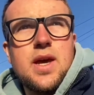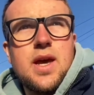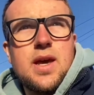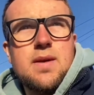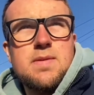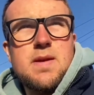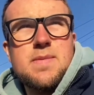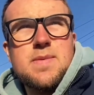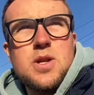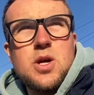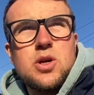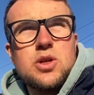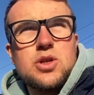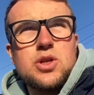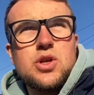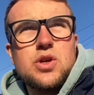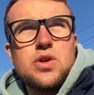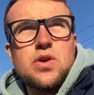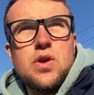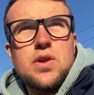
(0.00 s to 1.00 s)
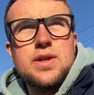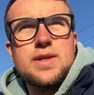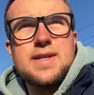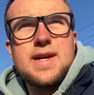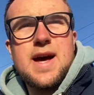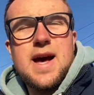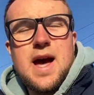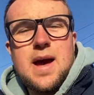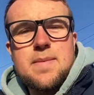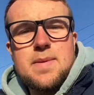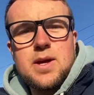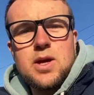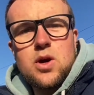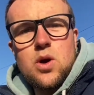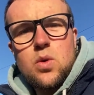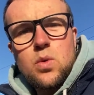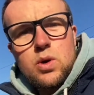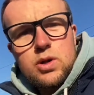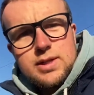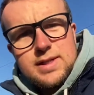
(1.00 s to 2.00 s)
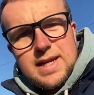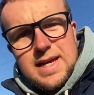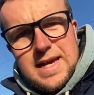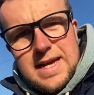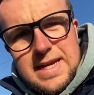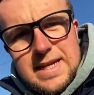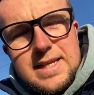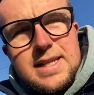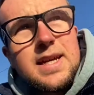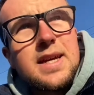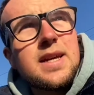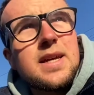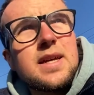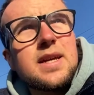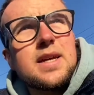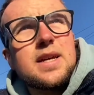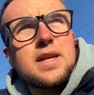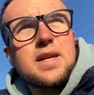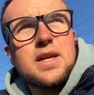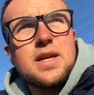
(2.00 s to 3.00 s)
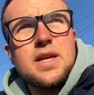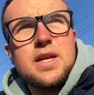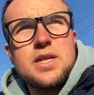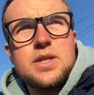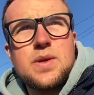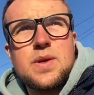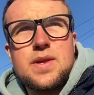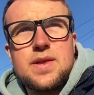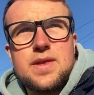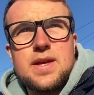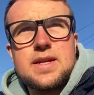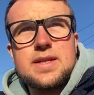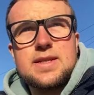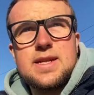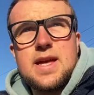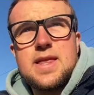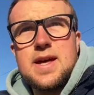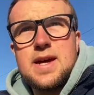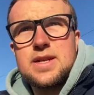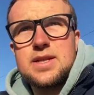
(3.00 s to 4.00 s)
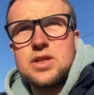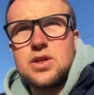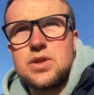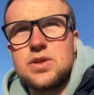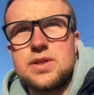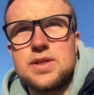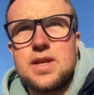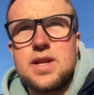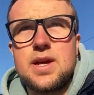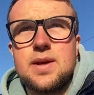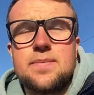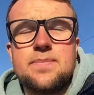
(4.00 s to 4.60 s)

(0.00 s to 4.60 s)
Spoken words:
You're maybe not sure on timing or what to eat. So things like that to consider.